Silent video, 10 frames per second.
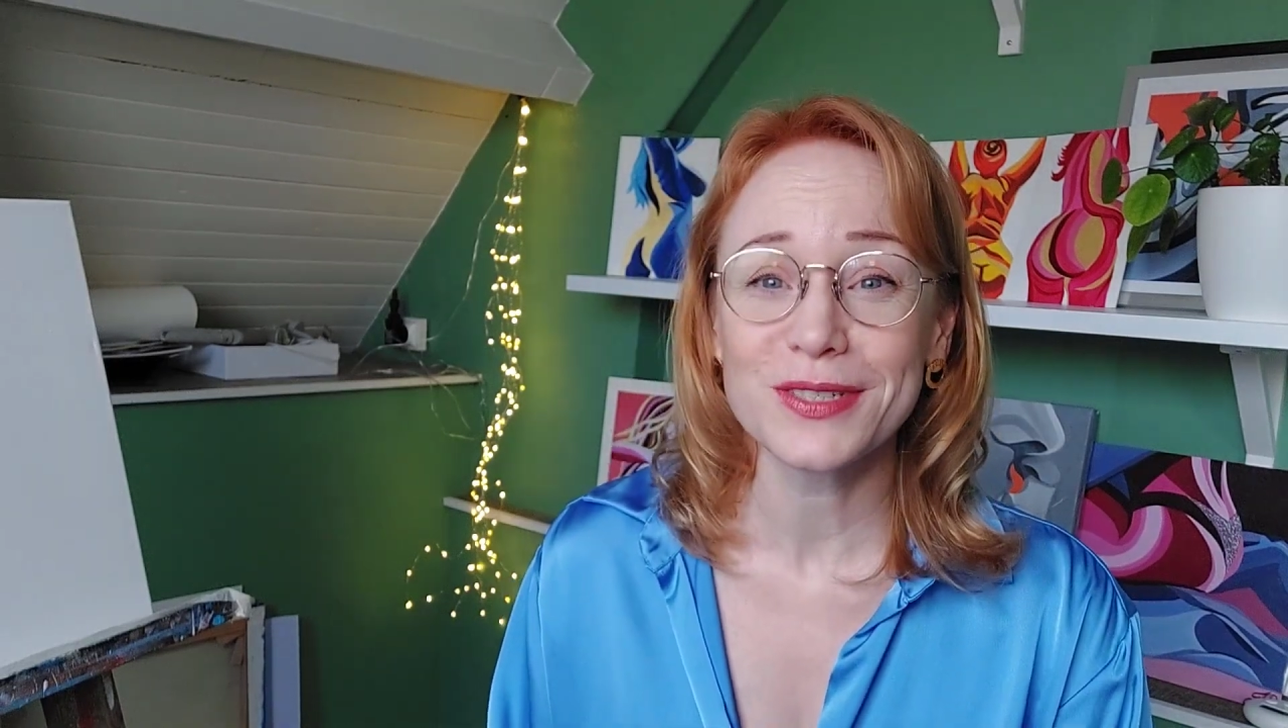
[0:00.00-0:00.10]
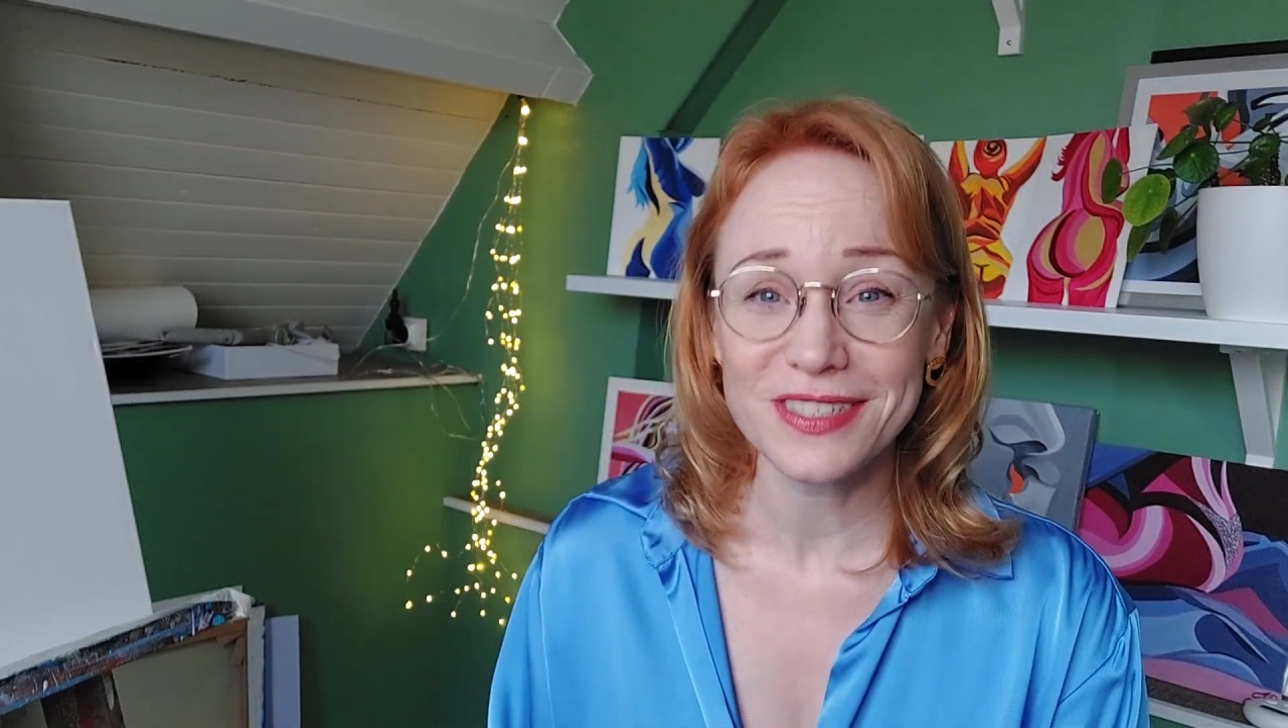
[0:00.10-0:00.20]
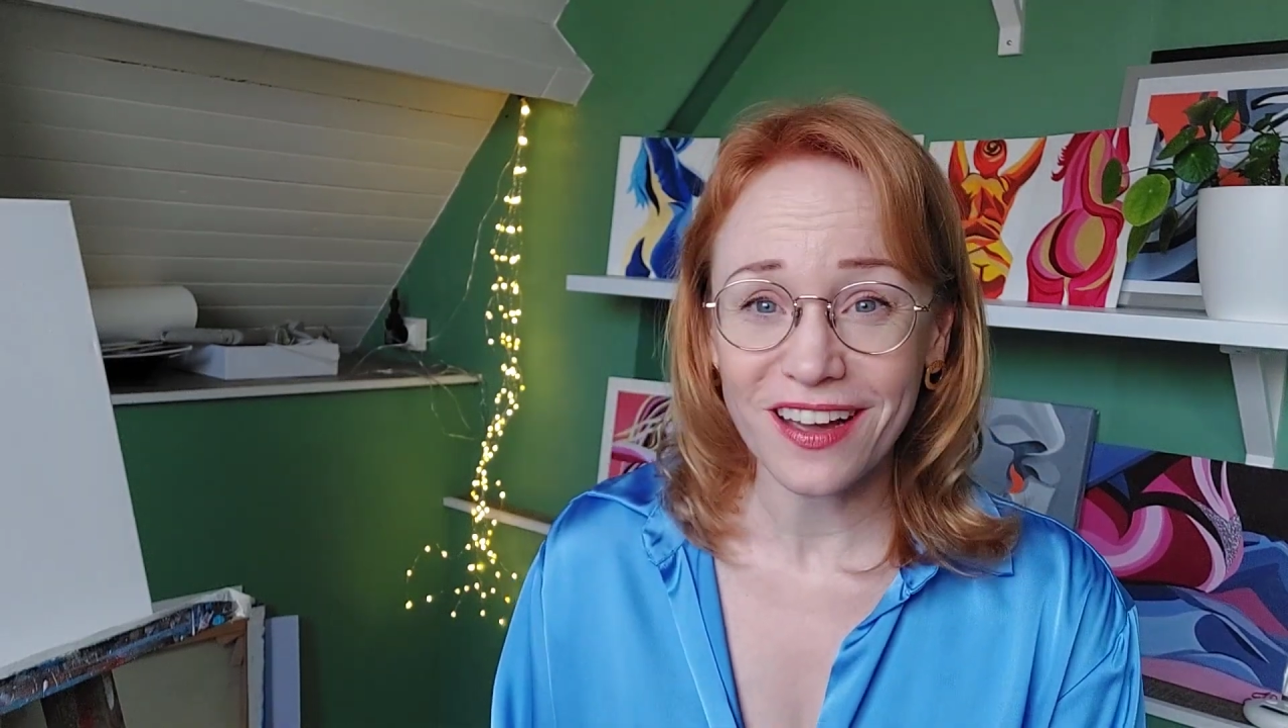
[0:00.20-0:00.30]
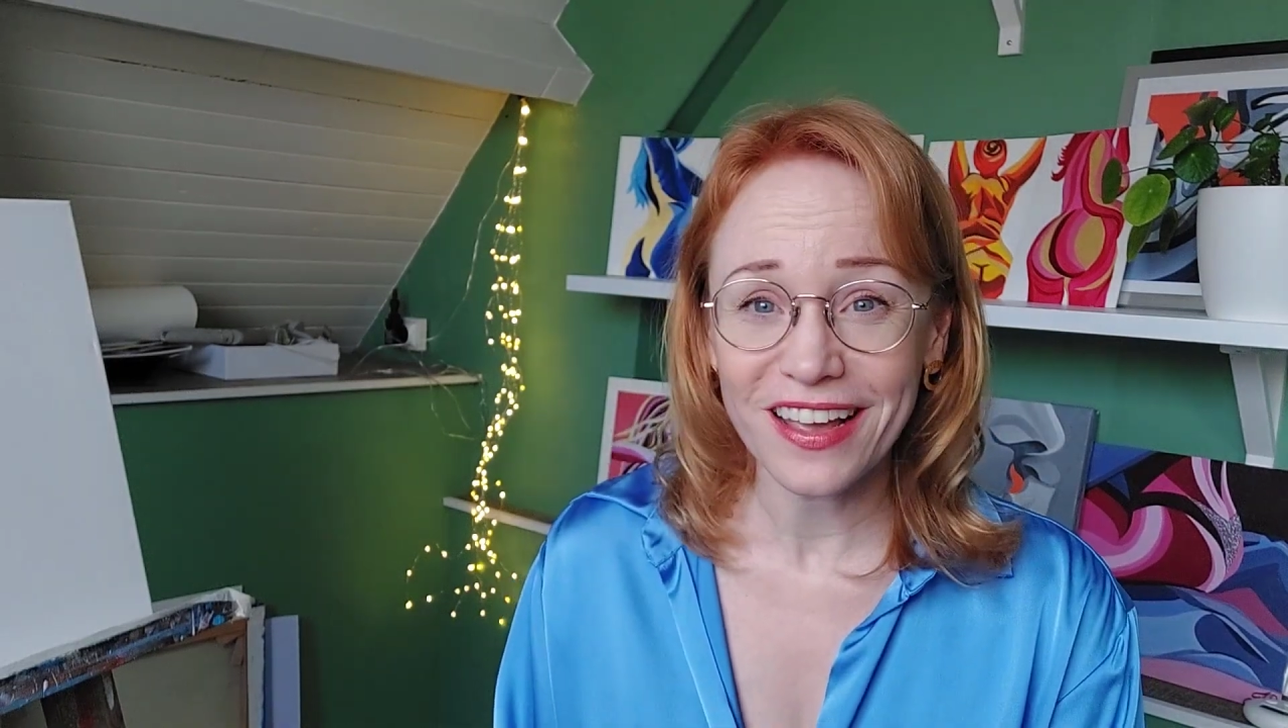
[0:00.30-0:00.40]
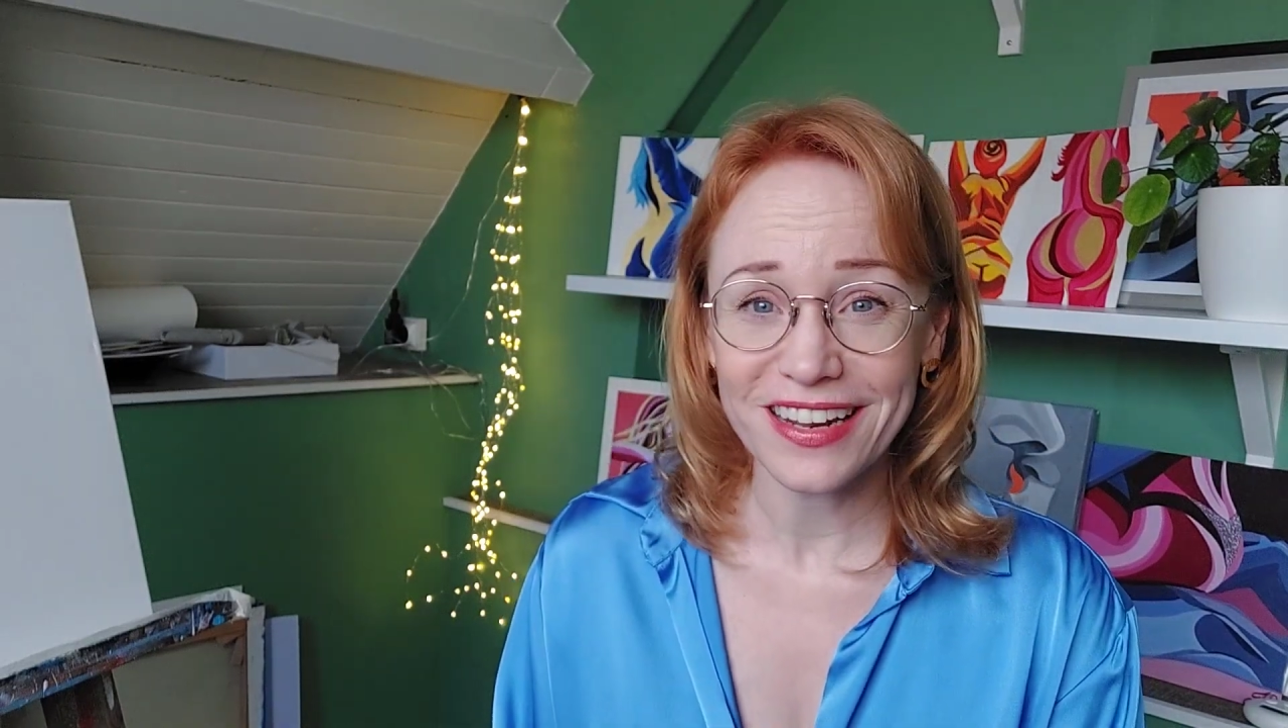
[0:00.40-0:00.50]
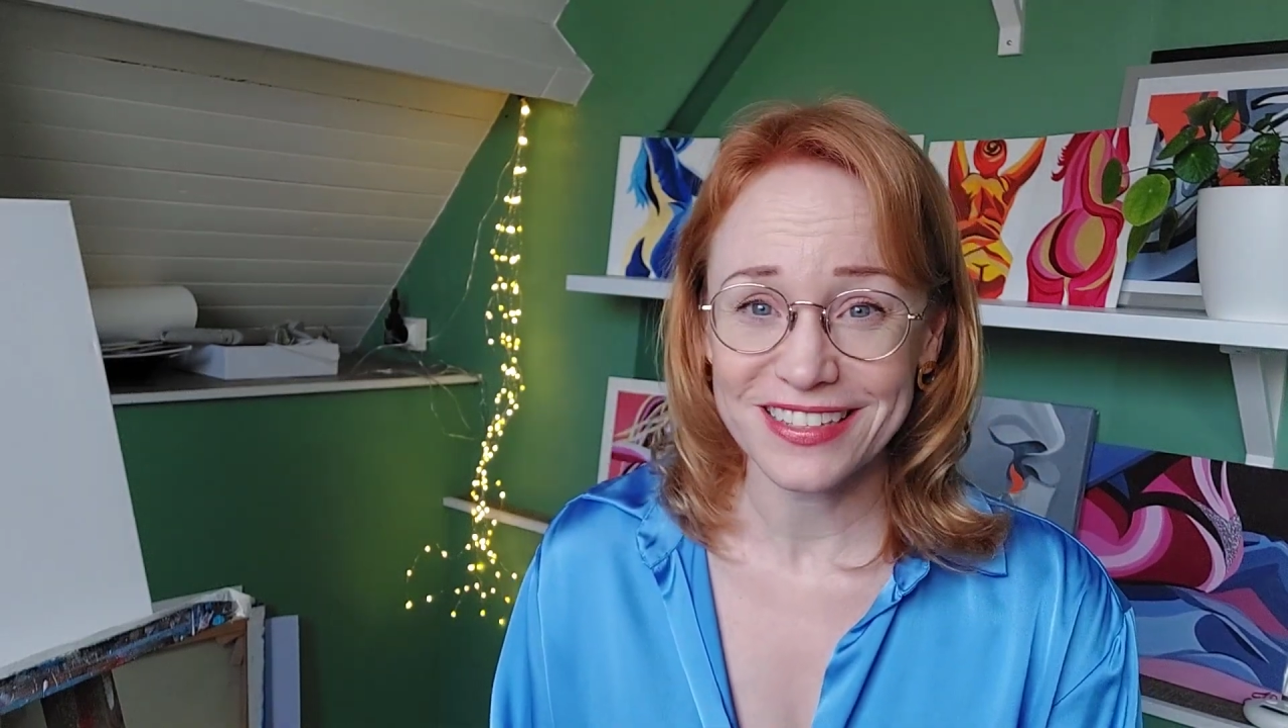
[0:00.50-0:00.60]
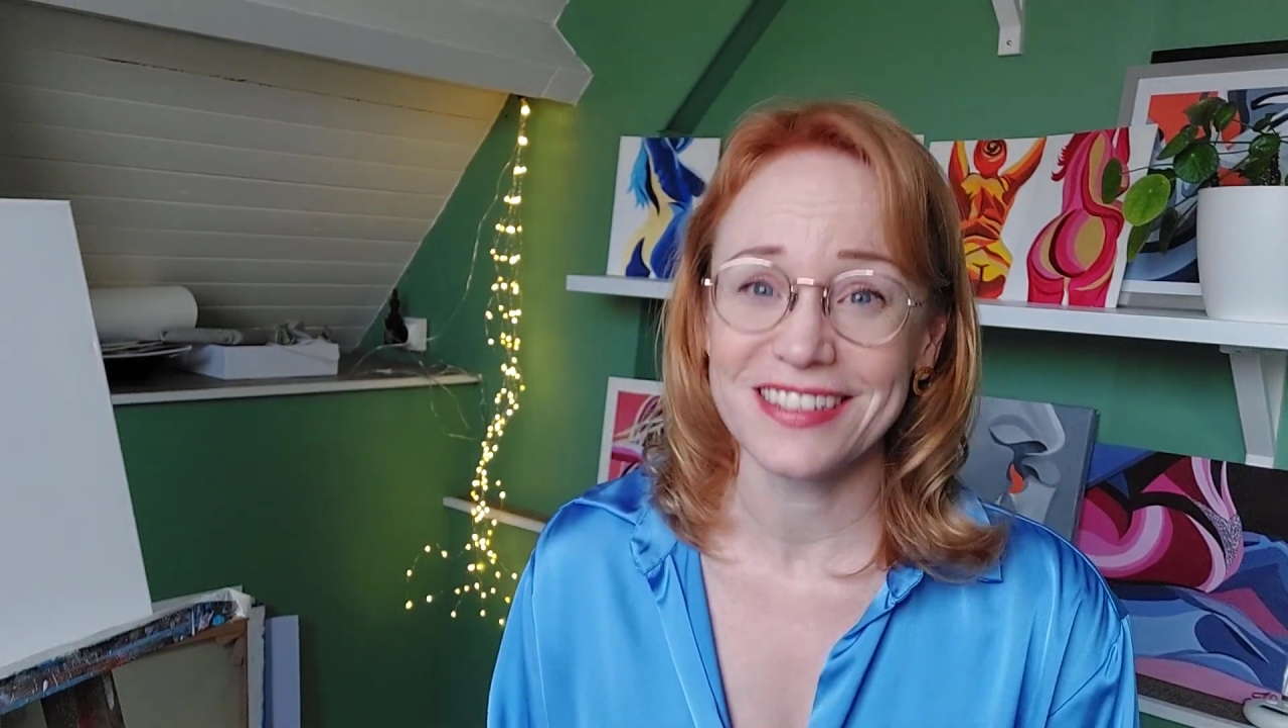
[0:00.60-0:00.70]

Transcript: style as